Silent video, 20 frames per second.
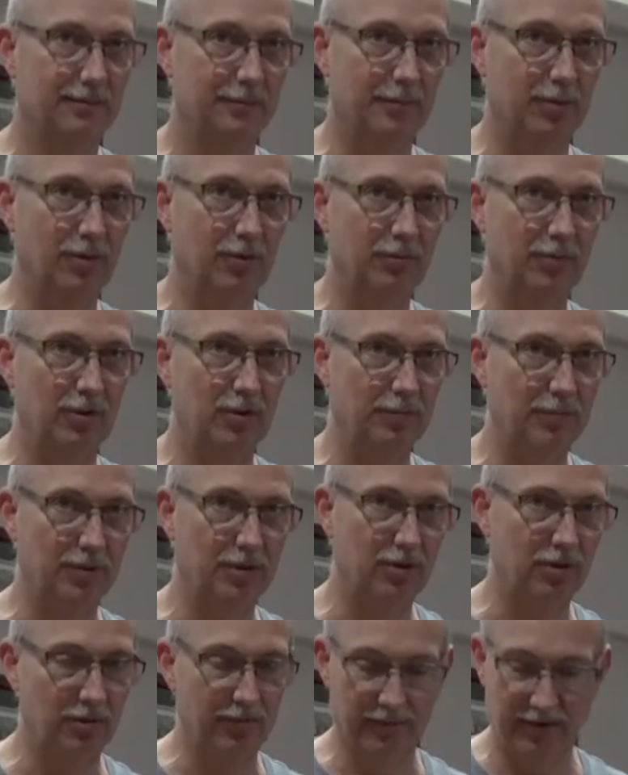Boom, boom,
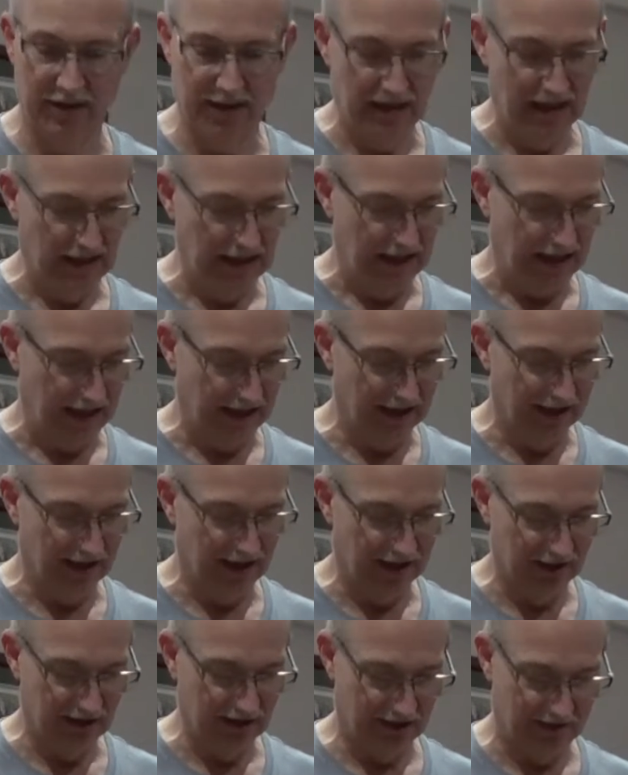boom, and
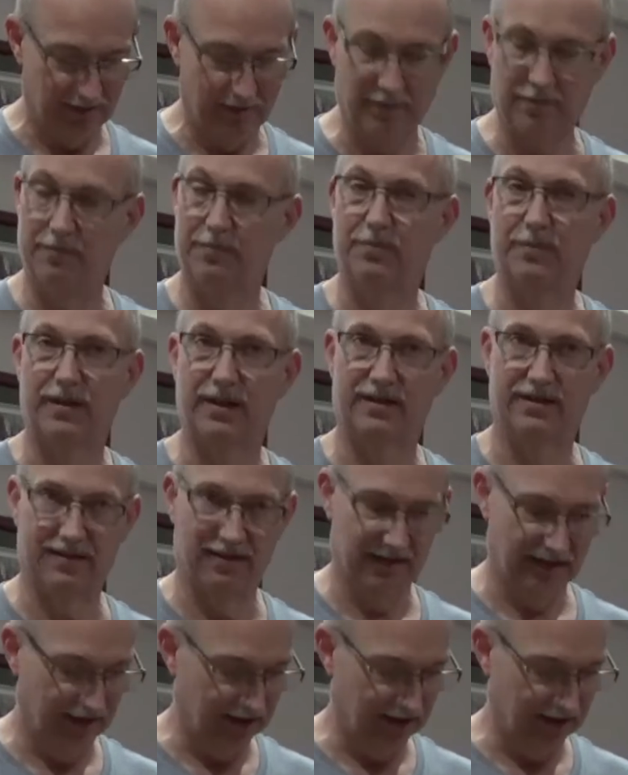it just gets it a